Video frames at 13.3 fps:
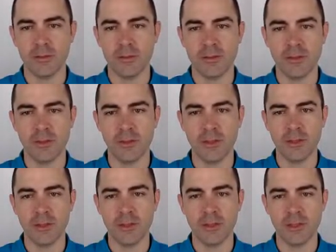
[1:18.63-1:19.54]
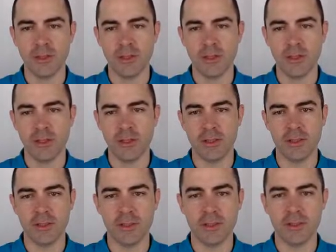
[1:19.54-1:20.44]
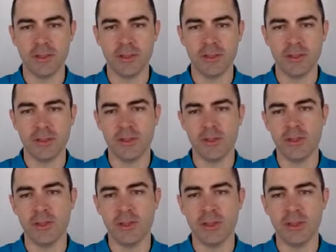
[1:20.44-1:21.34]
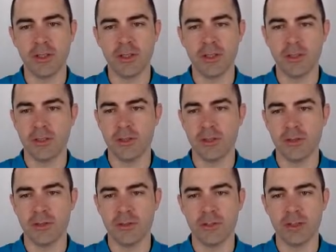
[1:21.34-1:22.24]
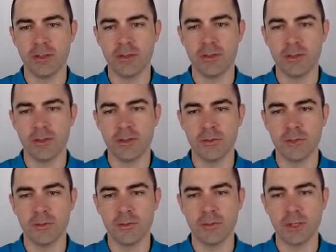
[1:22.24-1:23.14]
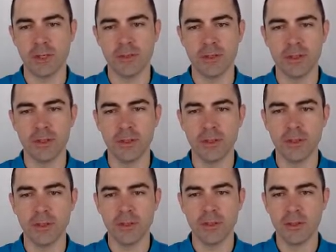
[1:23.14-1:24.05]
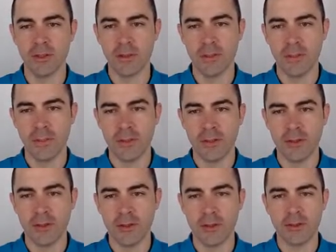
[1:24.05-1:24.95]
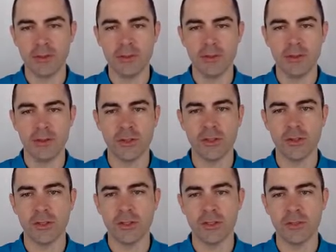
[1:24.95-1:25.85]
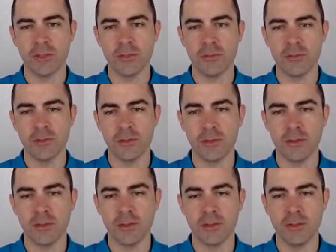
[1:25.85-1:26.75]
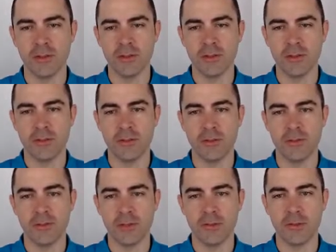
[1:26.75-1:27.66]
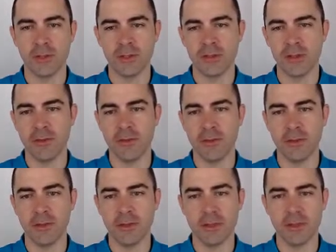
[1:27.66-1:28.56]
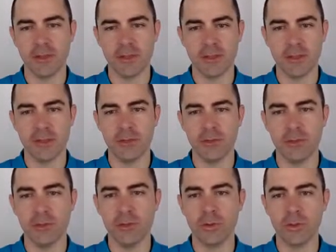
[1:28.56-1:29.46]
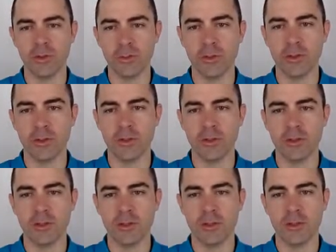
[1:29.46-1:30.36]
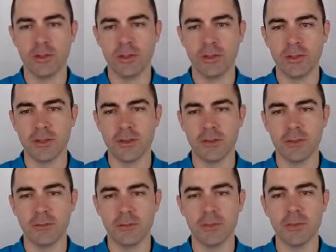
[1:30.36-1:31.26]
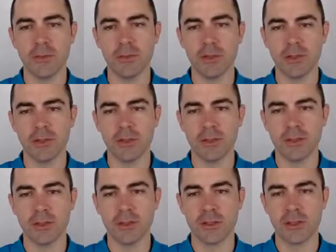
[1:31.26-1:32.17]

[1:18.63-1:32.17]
But you see, these are like, it's a generic tracker, sometimes it might wiggle. And there is no such a thing as a concept of an object. Maybe we can assign two or more of these bounding boxes